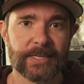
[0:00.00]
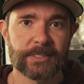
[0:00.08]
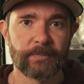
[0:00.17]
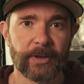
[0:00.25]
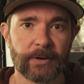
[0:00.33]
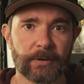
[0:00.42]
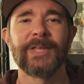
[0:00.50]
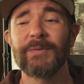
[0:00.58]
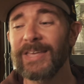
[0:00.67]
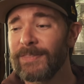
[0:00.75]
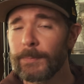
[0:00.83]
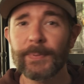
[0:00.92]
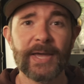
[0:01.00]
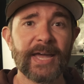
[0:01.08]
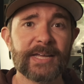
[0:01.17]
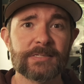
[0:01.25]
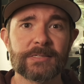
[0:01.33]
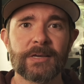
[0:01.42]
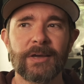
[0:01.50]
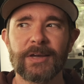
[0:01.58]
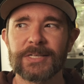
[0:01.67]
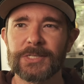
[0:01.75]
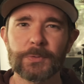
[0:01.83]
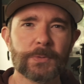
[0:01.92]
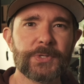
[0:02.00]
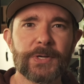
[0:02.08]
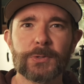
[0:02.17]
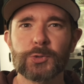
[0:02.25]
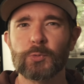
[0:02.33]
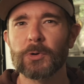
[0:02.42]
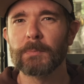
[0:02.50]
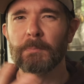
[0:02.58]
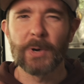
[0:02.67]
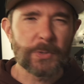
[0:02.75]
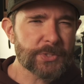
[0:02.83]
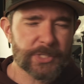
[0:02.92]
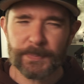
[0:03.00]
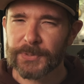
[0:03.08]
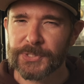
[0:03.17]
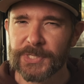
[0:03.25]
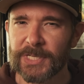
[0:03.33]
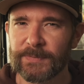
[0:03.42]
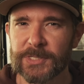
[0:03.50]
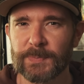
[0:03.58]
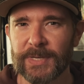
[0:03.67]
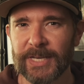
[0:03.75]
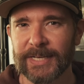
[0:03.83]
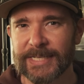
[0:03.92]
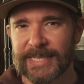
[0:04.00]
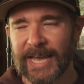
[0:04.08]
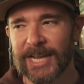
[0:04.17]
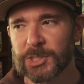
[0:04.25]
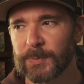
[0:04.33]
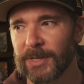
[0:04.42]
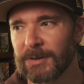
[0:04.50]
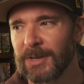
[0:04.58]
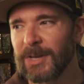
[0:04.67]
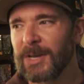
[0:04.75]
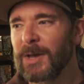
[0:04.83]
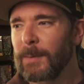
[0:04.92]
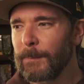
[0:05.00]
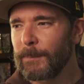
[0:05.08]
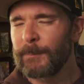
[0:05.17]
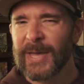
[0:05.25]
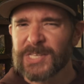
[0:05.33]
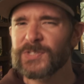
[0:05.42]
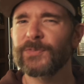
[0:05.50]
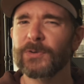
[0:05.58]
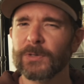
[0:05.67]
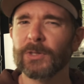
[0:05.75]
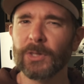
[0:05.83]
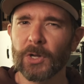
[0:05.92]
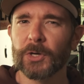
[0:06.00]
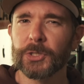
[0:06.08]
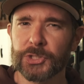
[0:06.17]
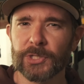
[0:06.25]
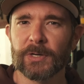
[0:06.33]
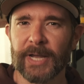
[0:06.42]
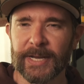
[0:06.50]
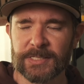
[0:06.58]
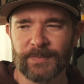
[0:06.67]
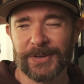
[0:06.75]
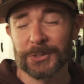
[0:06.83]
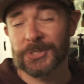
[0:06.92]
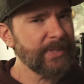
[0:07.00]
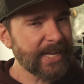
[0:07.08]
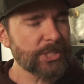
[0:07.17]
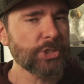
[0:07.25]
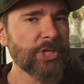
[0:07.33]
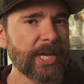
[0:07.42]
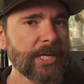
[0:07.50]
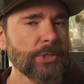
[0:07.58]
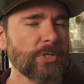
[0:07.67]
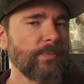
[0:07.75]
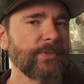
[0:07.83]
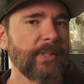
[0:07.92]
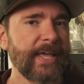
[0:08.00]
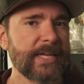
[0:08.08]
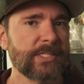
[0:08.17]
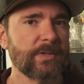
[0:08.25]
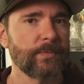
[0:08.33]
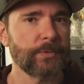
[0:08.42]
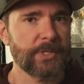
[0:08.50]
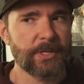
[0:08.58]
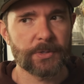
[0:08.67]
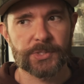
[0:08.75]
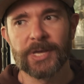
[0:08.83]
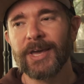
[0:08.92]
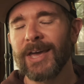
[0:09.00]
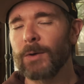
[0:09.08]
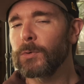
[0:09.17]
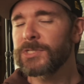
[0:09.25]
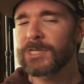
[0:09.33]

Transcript: excavator. Now, in the past, tilt rotators were mostly perceived as being an attachment best for larger excavators, but that's changed over the last several years, and we'll